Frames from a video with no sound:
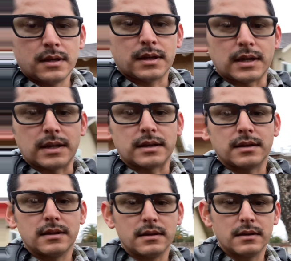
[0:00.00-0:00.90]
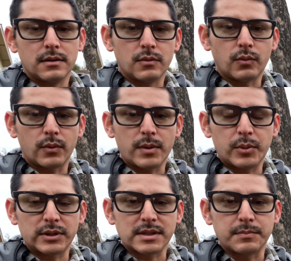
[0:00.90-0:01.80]
and when we
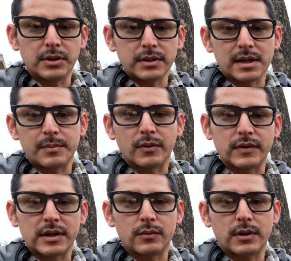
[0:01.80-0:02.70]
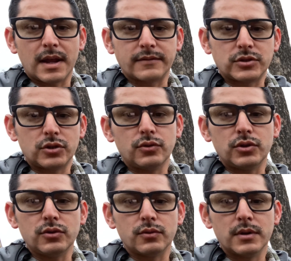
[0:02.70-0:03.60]
put this building up over here, we're going to have 2
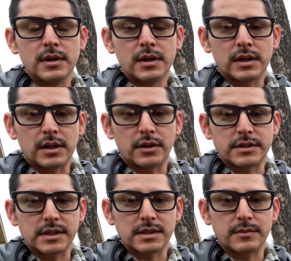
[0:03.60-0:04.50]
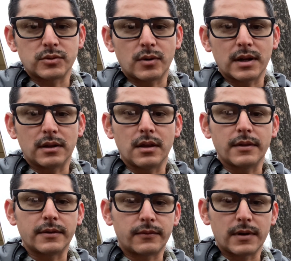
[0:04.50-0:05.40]
new gutter systems running along
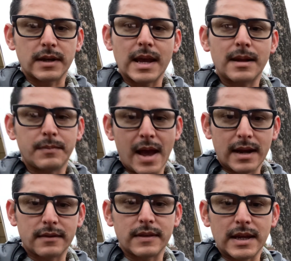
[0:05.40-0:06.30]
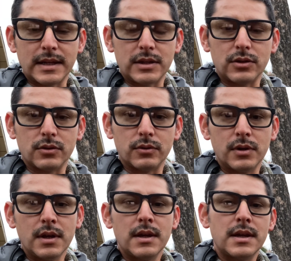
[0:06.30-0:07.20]
the front and back of the ADU.
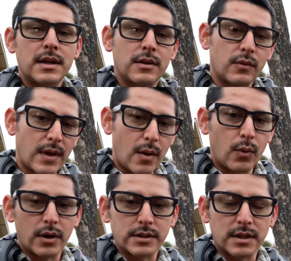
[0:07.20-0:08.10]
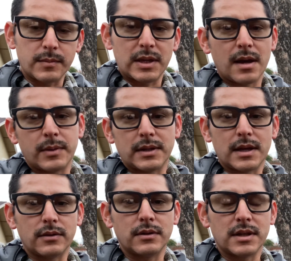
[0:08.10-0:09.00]
That water is going to be coming
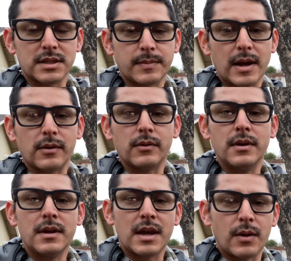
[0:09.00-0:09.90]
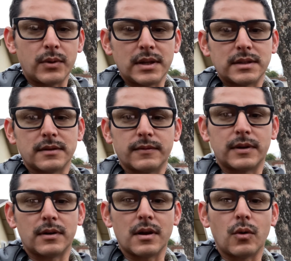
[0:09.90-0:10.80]
down a spout, and we need to
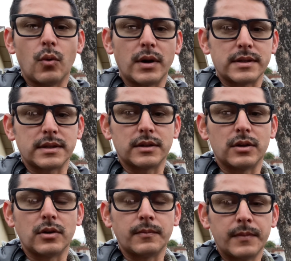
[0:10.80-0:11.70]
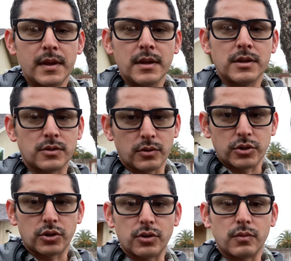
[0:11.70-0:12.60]
figure out where it's going to go. So I'll
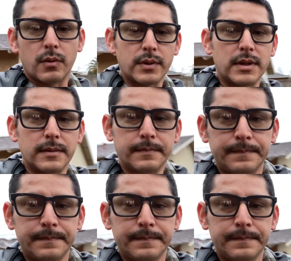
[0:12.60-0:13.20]
show you what we did.